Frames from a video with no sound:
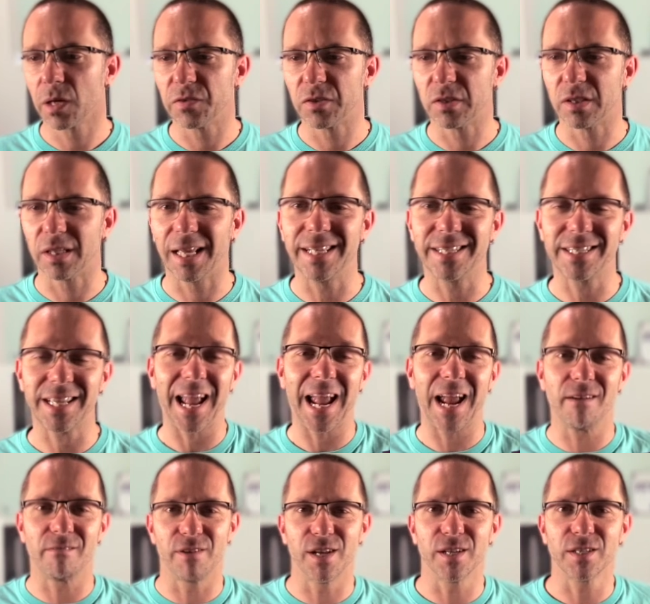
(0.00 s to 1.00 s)
these
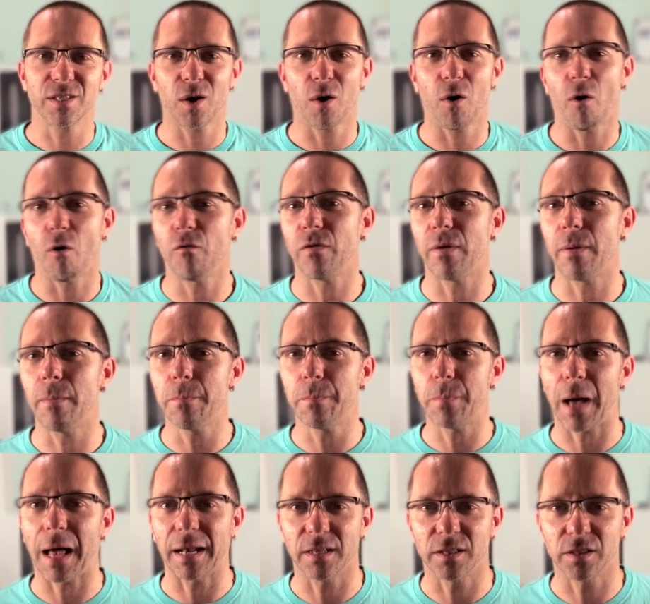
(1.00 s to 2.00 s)
areas of
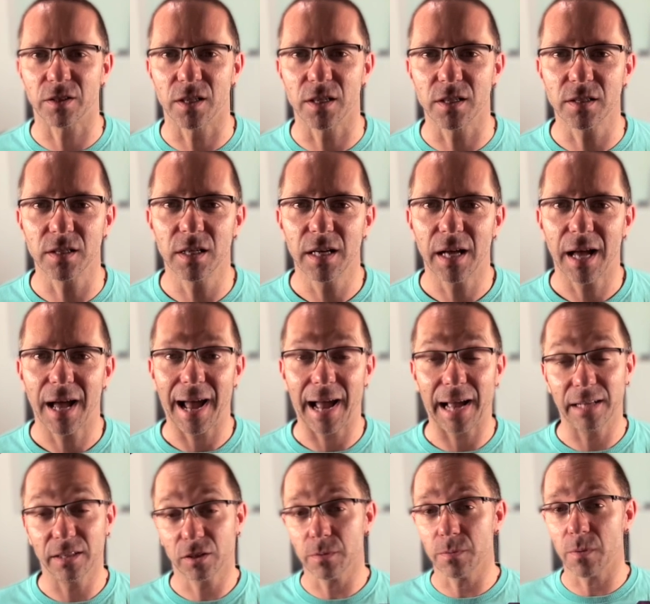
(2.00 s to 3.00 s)
imbalances
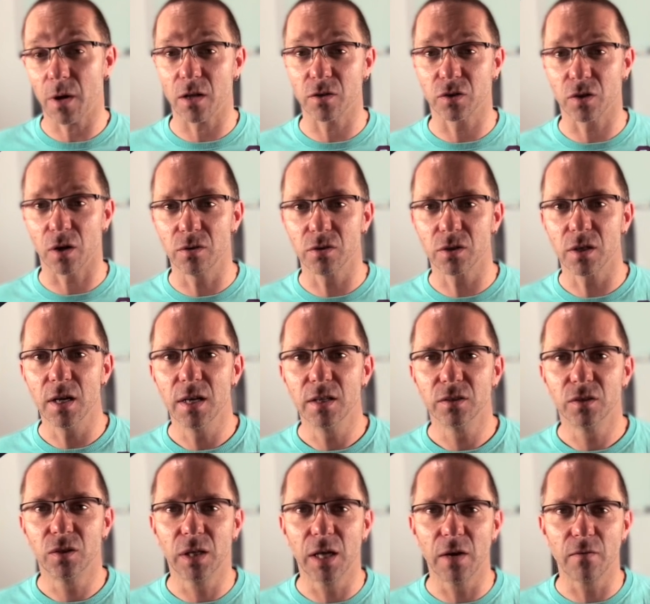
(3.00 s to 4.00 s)
and demand zones
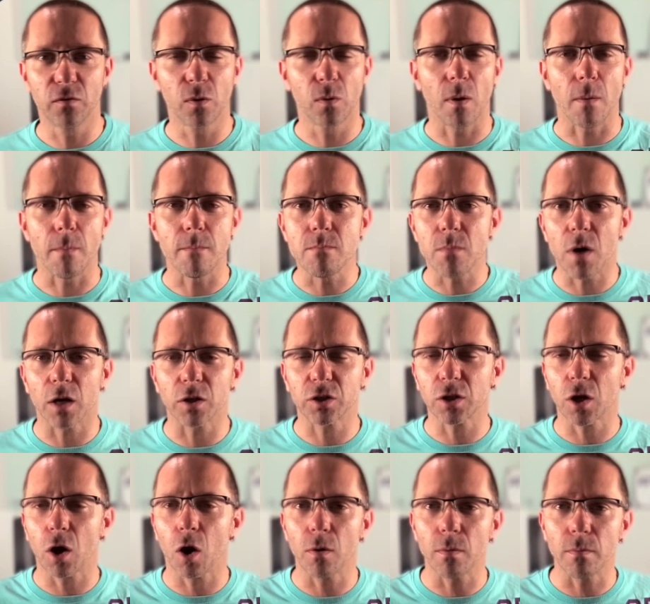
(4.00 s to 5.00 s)
to give you a much
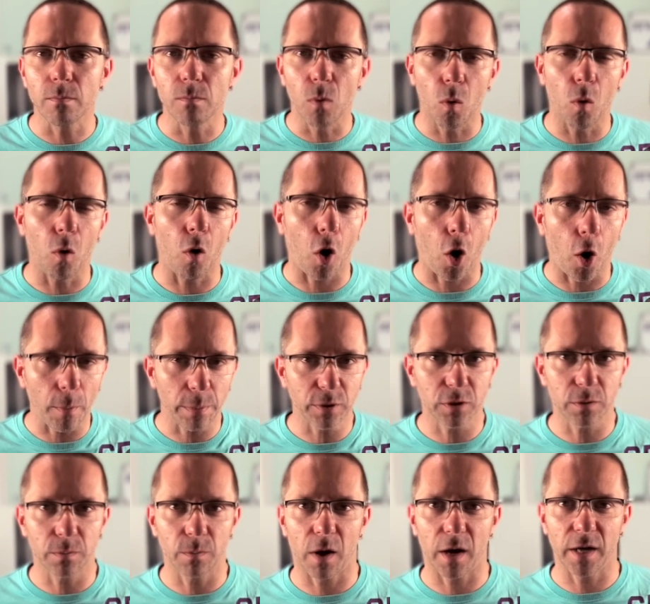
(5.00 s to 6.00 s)
more
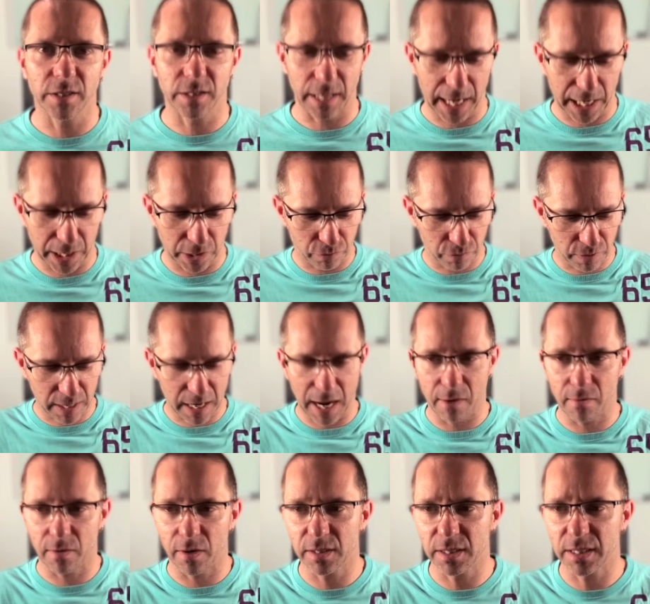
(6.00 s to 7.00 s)
optimized entry
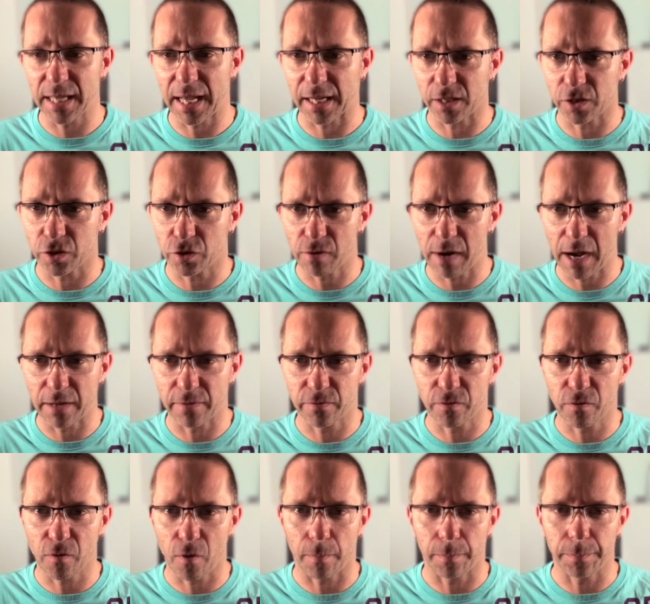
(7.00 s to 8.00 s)
area to take a trade
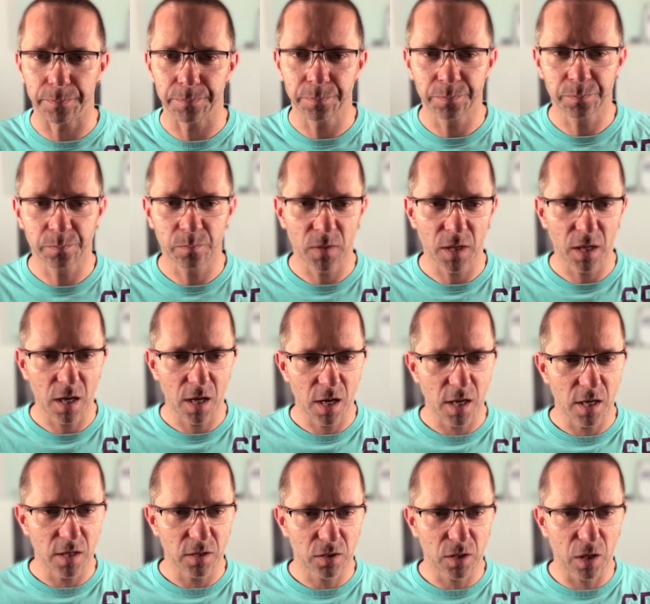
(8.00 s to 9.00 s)
from.
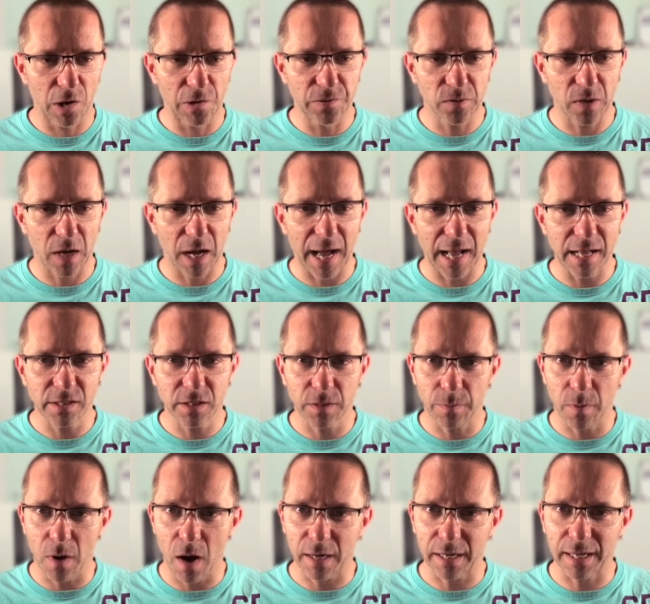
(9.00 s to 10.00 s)
So as the
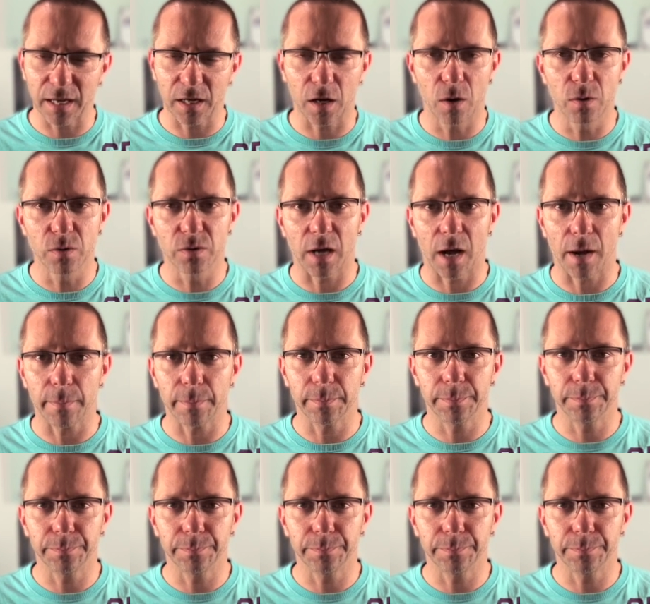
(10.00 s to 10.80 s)
market goes up,